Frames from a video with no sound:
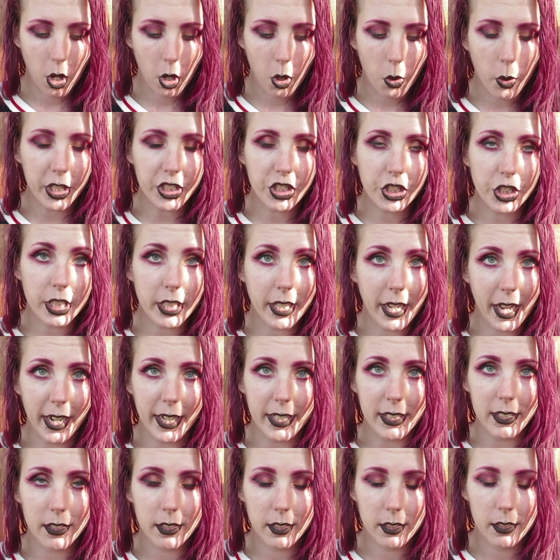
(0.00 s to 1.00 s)
Question
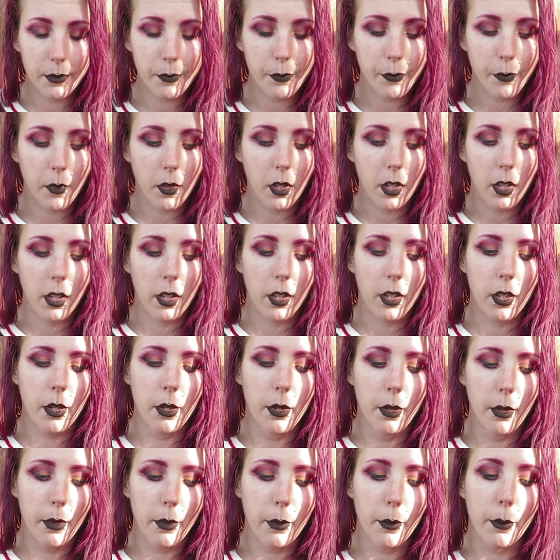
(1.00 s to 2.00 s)
8.
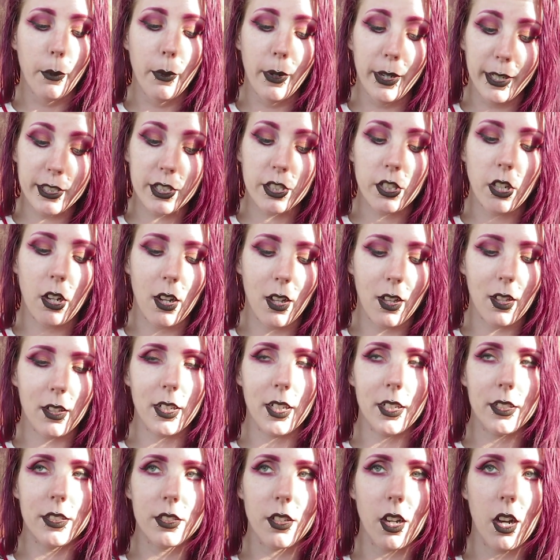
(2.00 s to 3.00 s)
Which
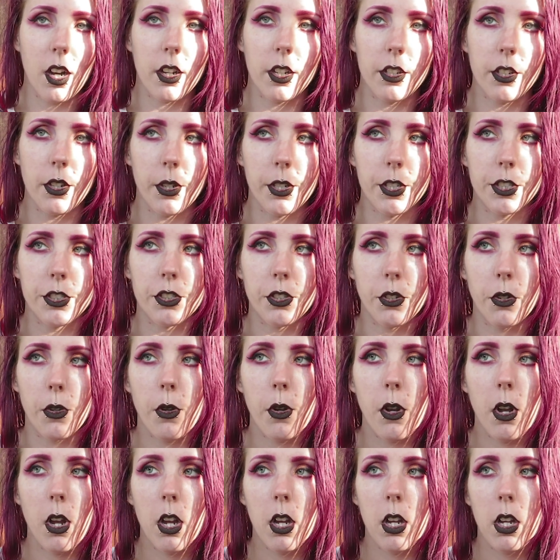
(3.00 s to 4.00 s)
holiday song annoys you?
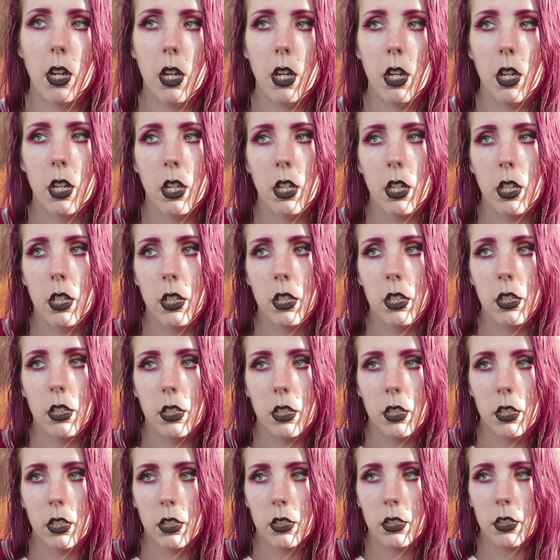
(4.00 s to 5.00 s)

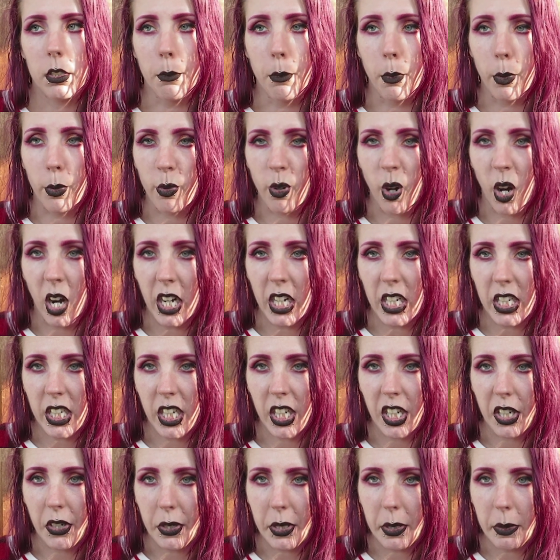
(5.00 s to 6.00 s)
The Mariah
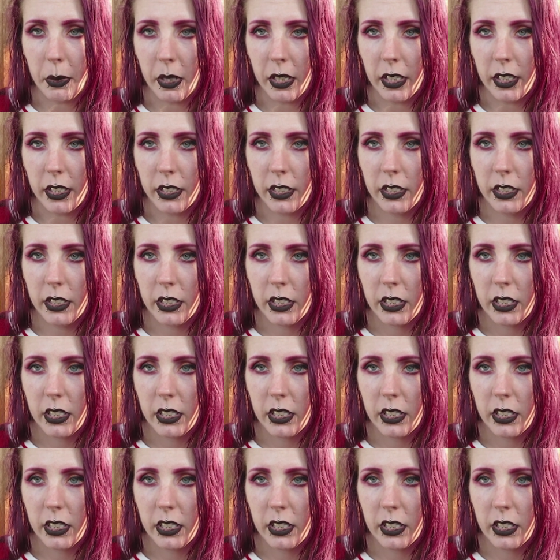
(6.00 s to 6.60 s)
Carey one.